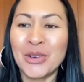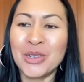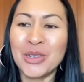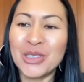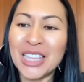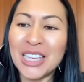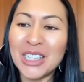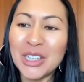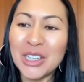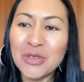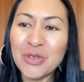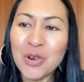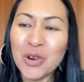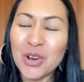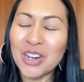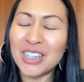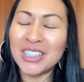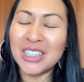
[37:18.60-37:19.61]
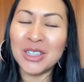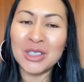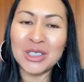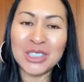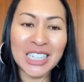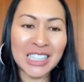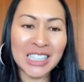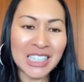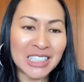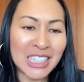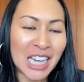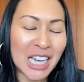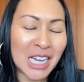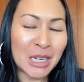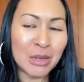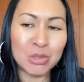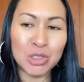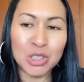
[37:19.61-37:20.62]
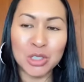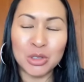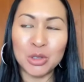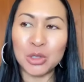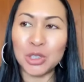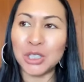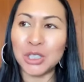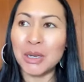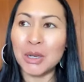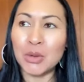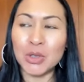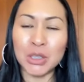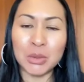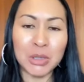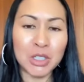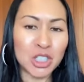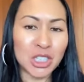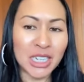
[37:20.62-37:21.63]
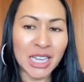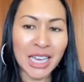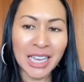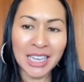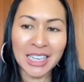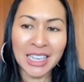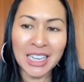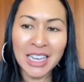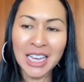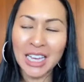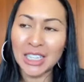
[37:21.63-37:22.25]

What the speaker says: Well, thank you for, taking the time to speak with me today.